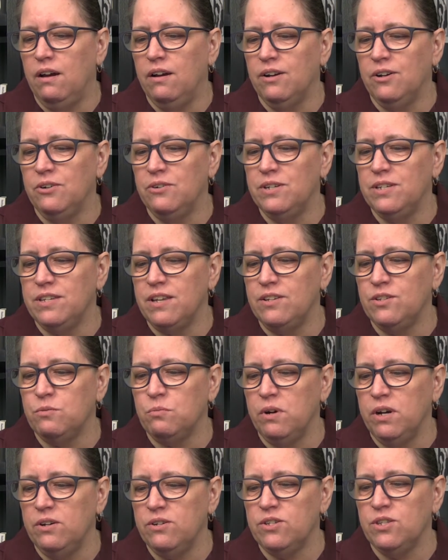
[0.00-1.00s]
Chris says,
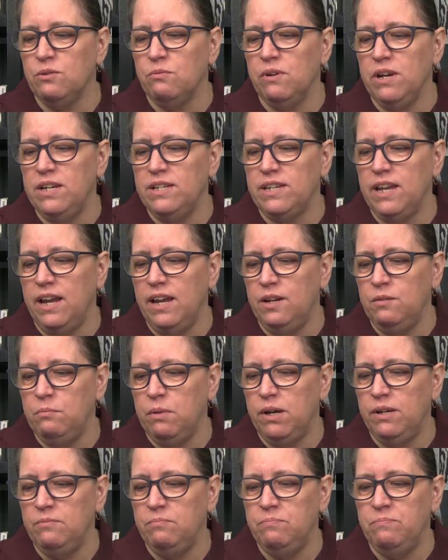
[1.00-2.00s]
"Where's the raise hand
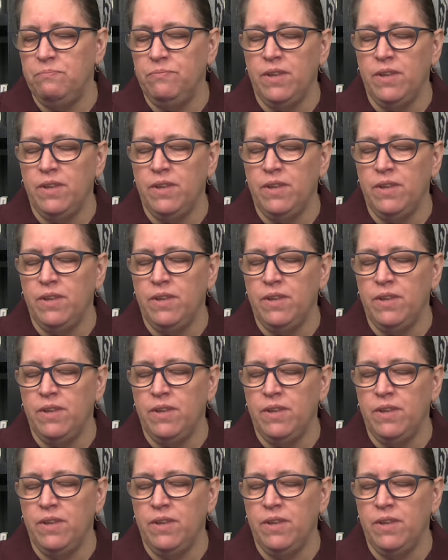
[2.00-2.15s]
button?"